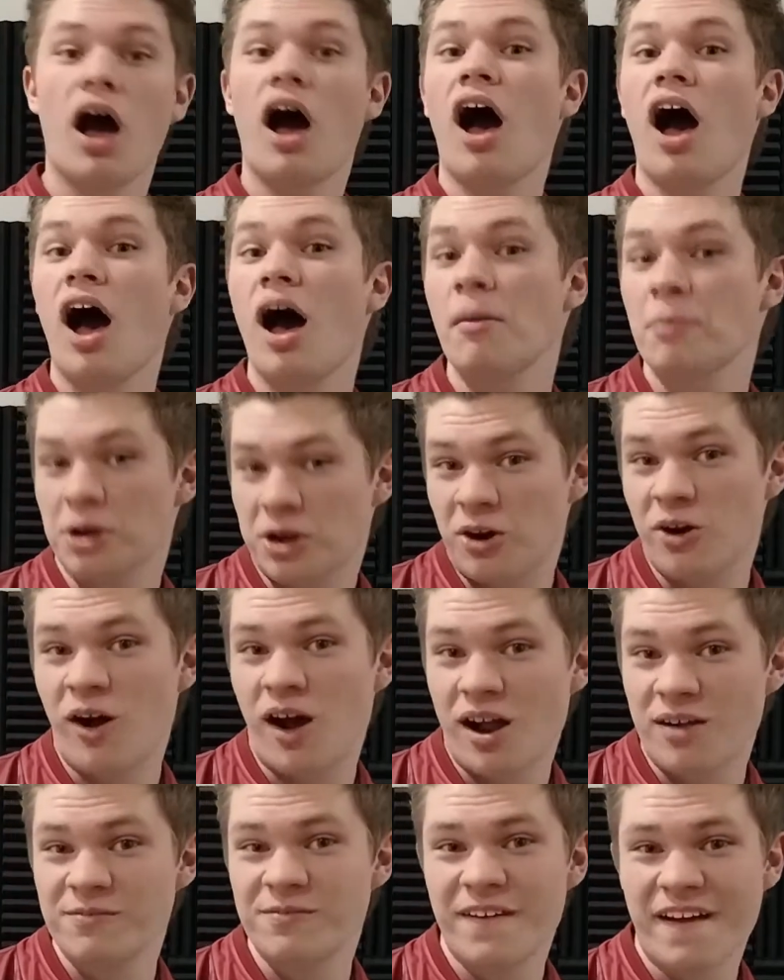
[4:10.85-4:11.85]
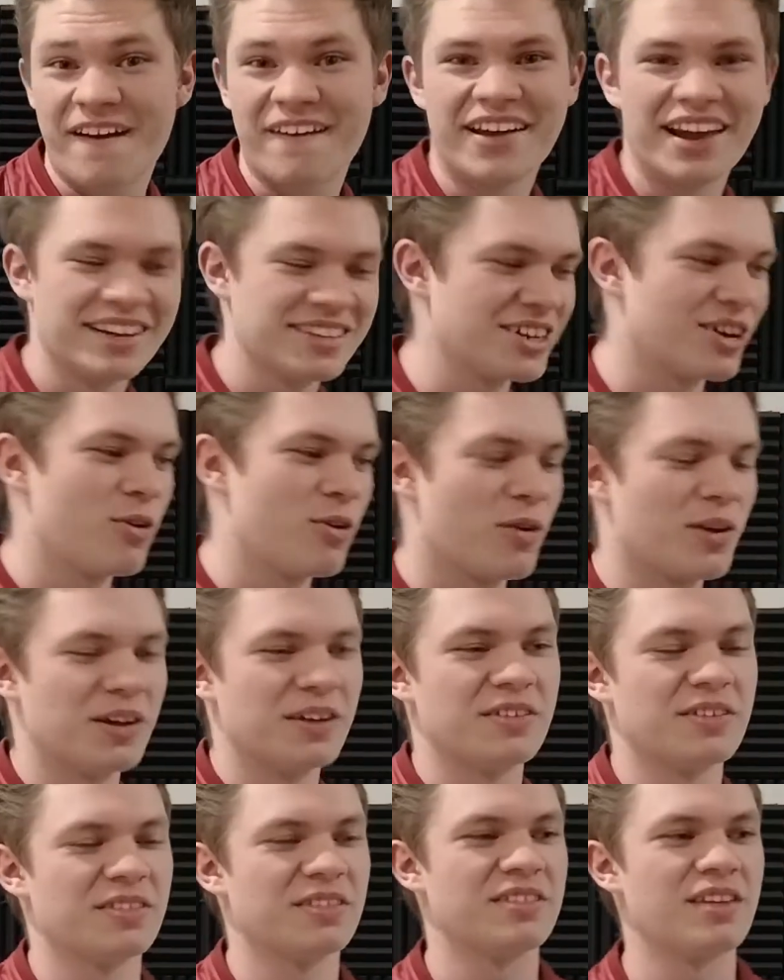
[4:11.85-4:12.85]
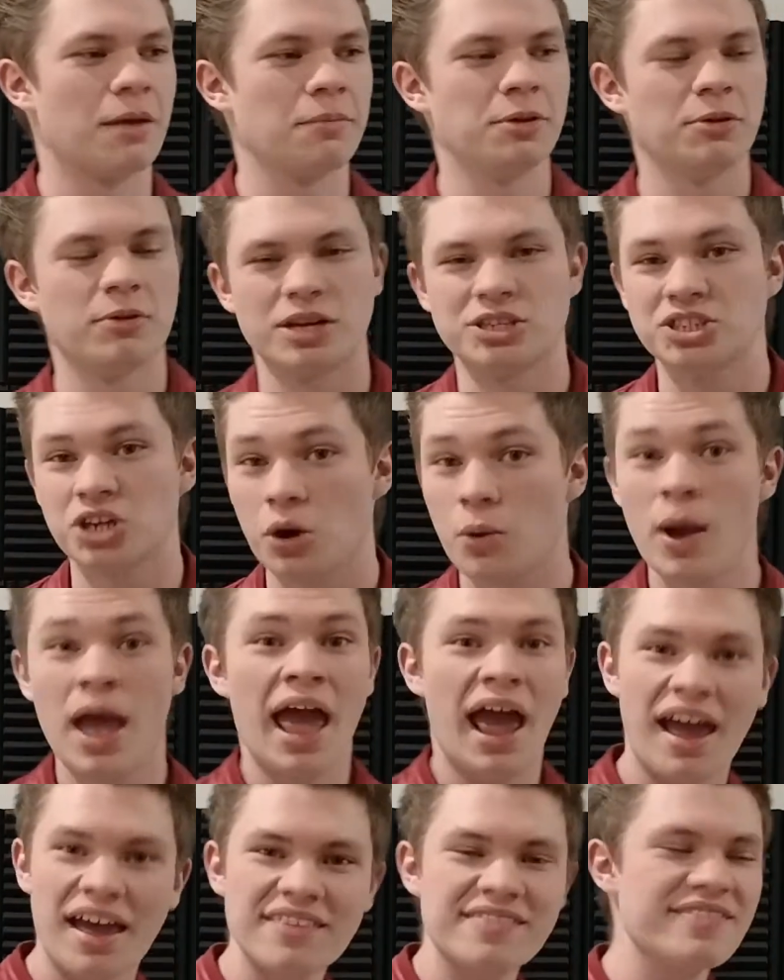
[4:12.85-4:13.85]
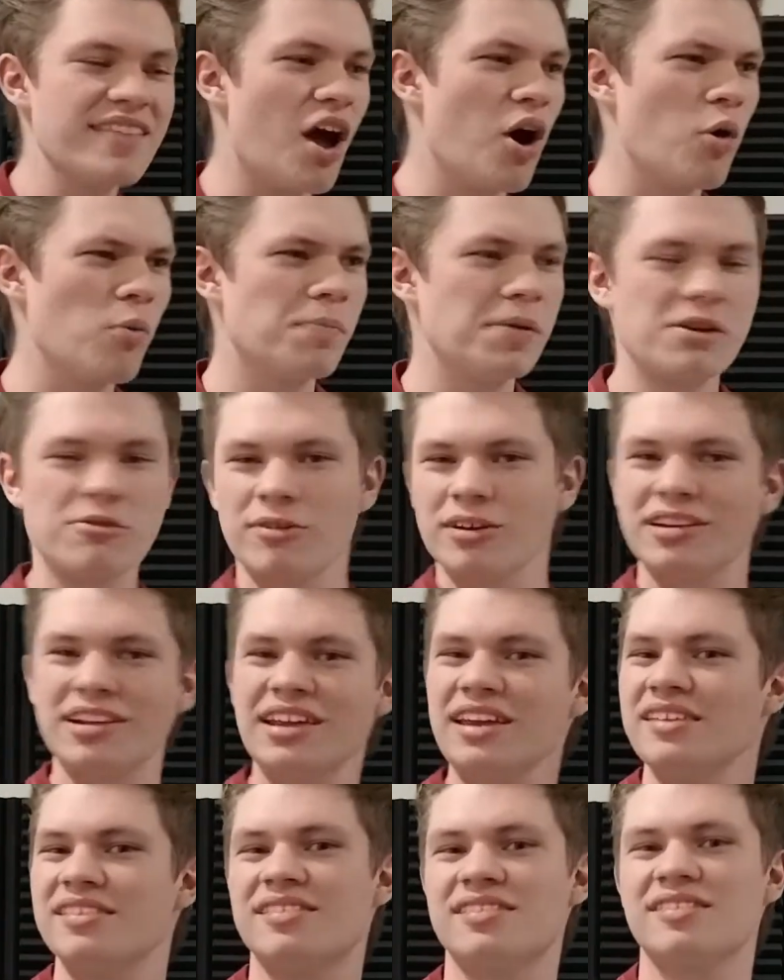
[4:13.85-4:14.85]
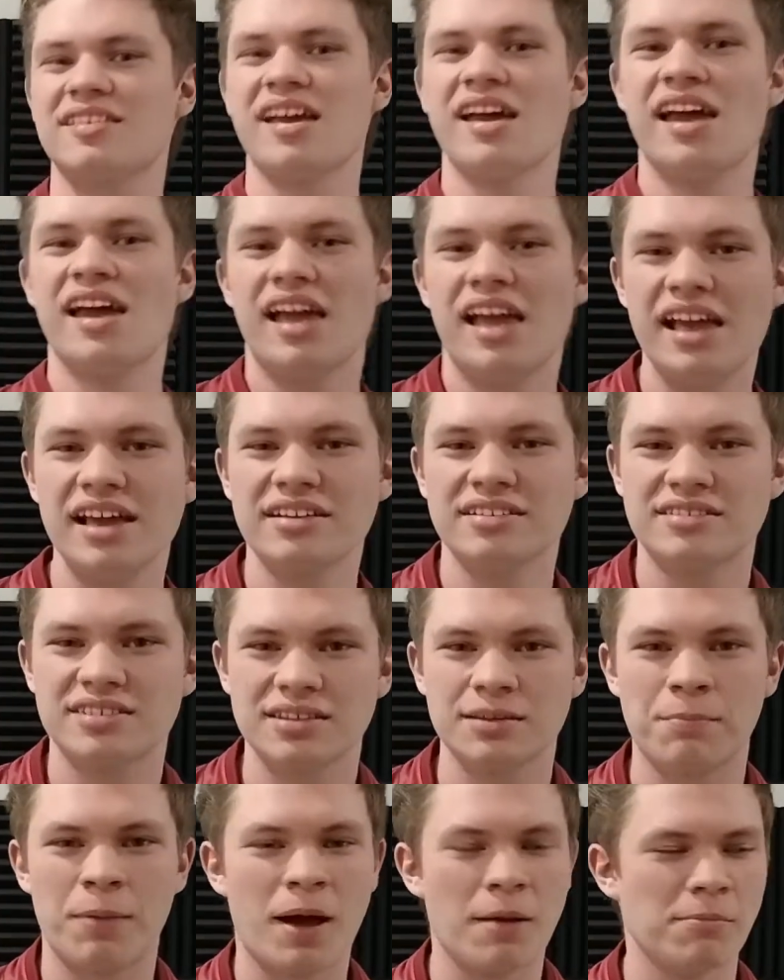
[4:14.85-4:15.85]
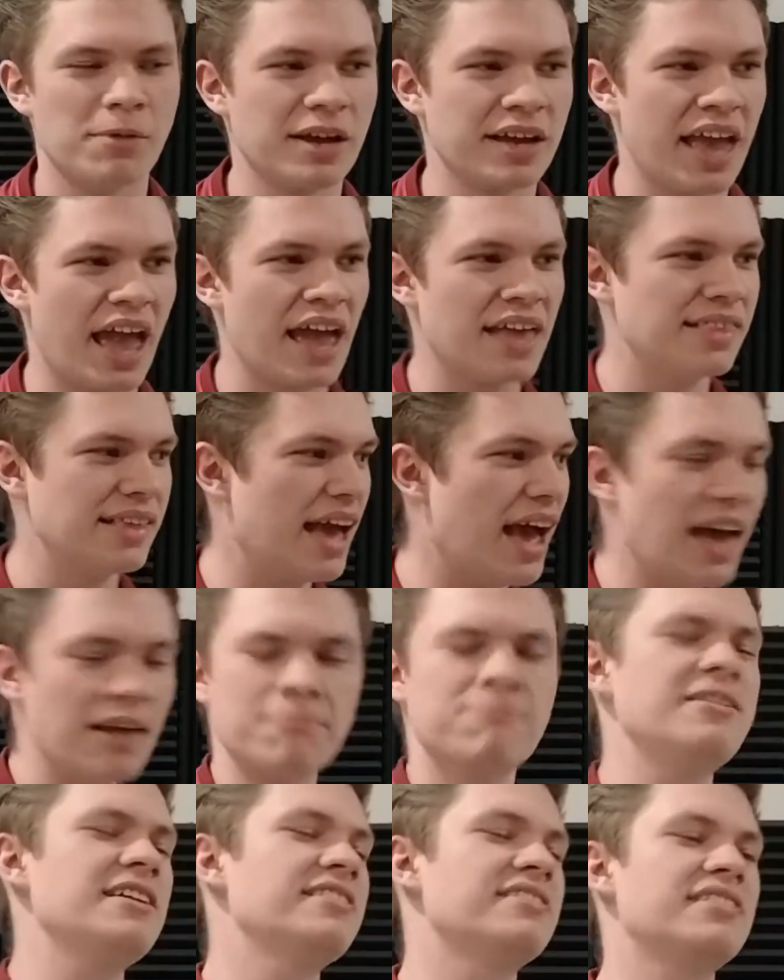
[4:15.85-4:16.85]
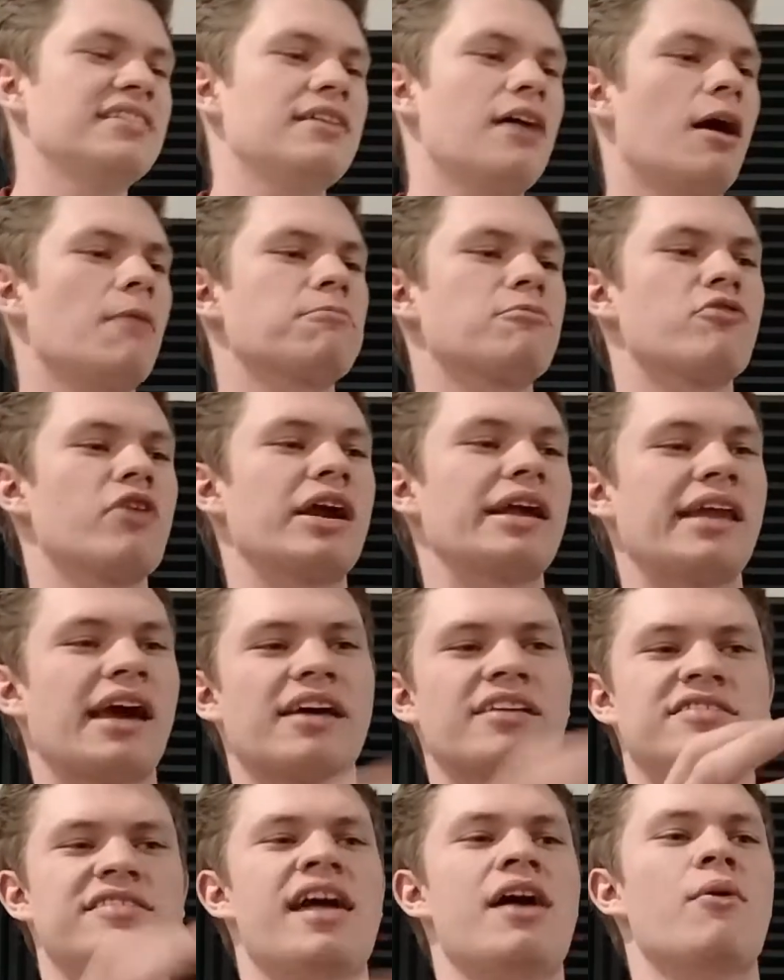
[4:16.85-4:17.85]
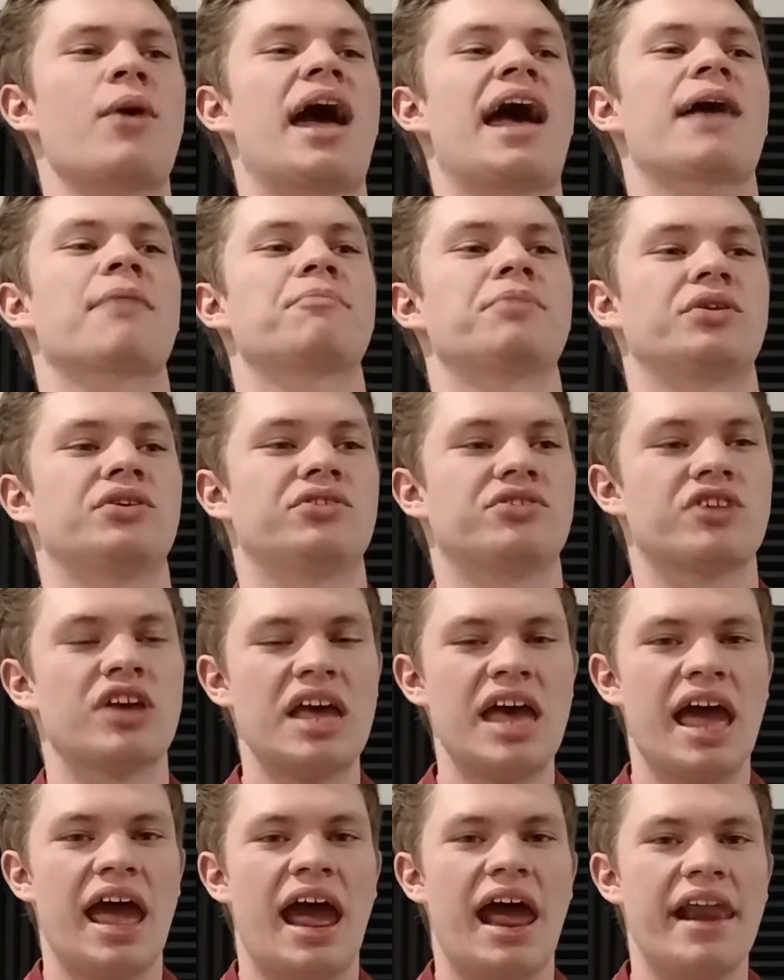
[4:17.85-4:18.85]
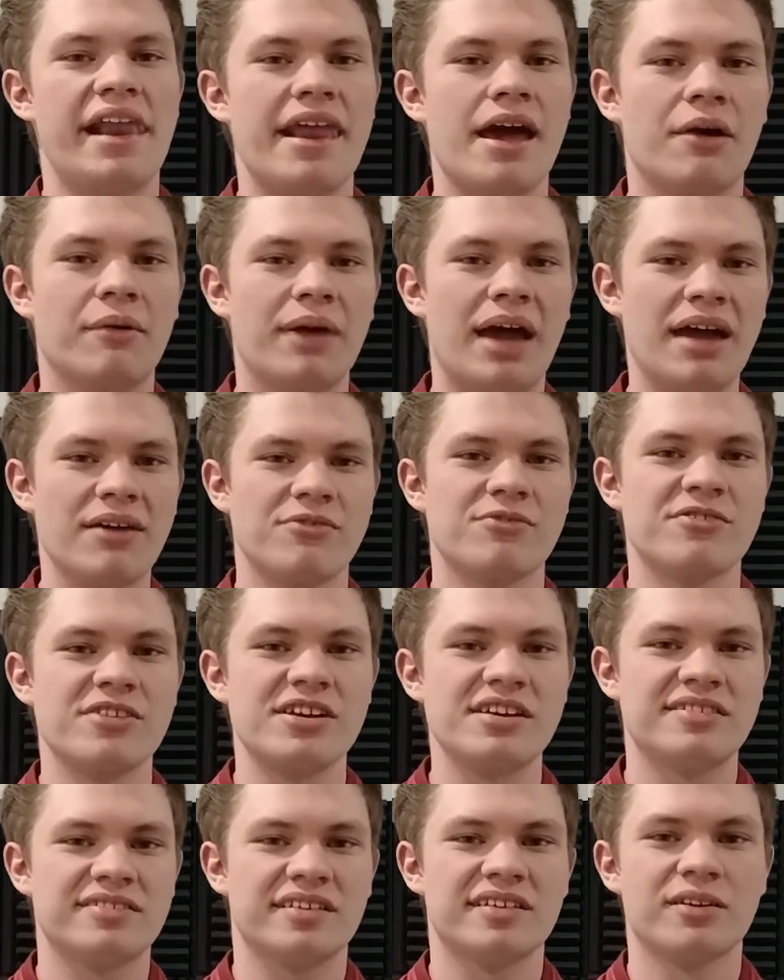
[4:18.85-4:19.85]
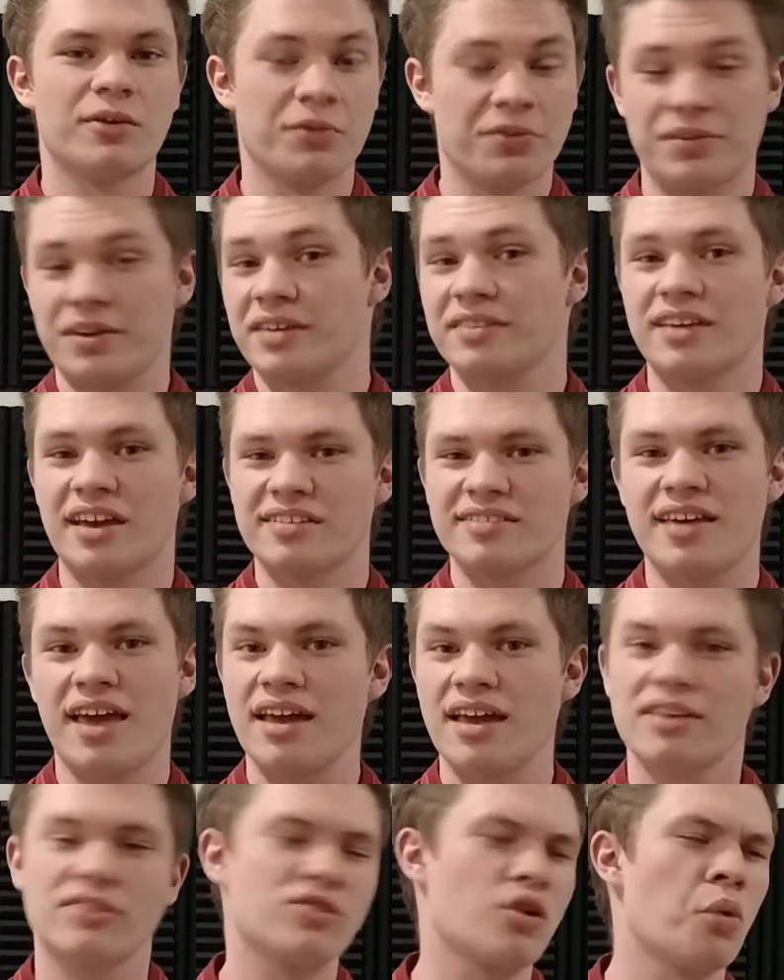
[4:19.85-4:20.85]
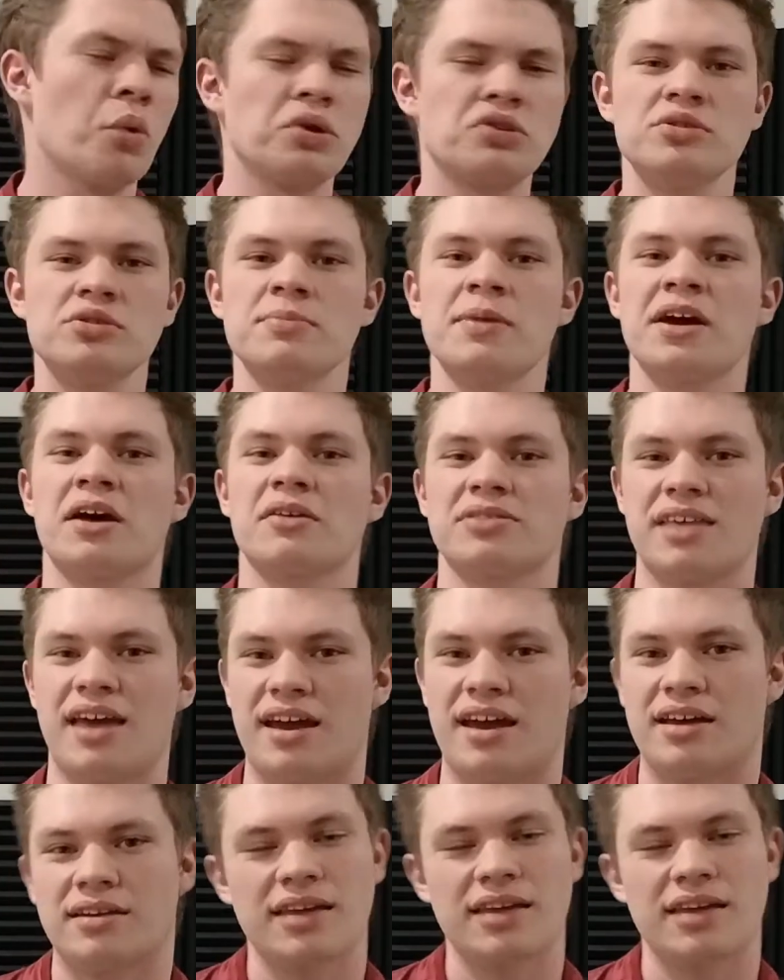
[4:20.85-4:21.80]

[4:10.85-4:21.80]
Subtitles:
Omicron variant, according to the WHO, has now been released into the public, and the NPC upgrade has now happened, and now every single thing they say is going to be about that.